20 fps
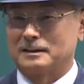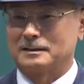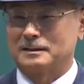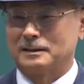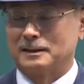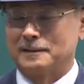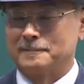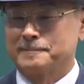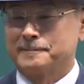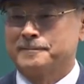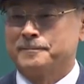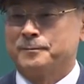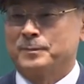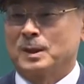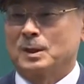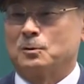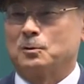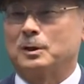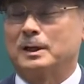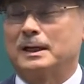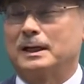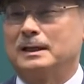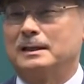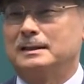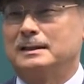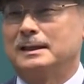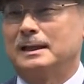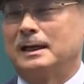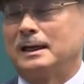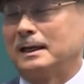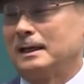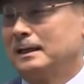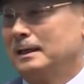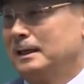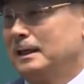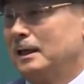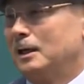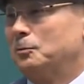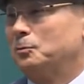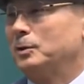Atomy is
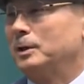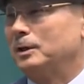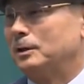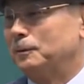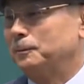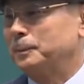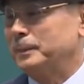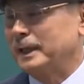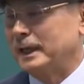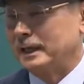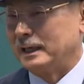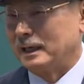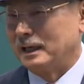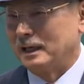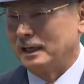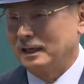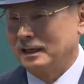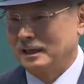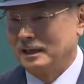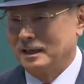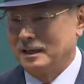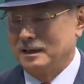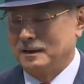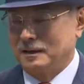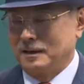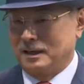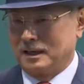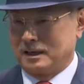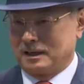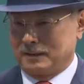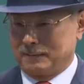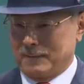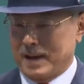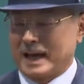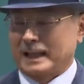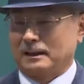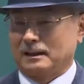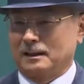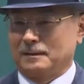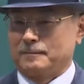now in a good
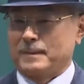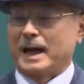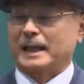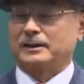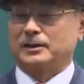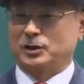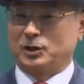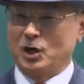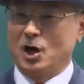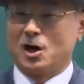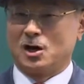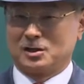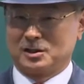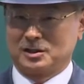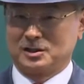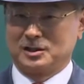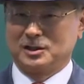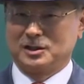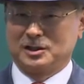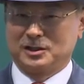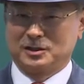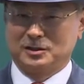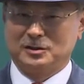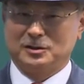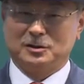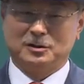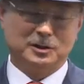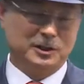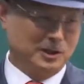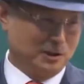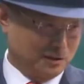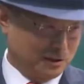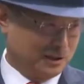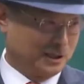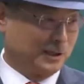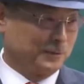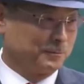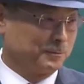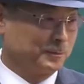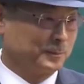position where
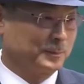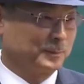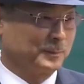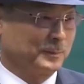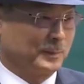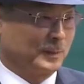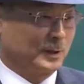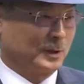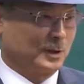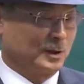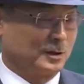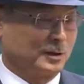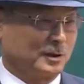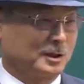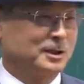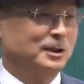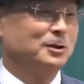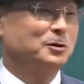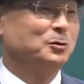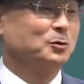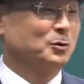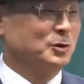we have become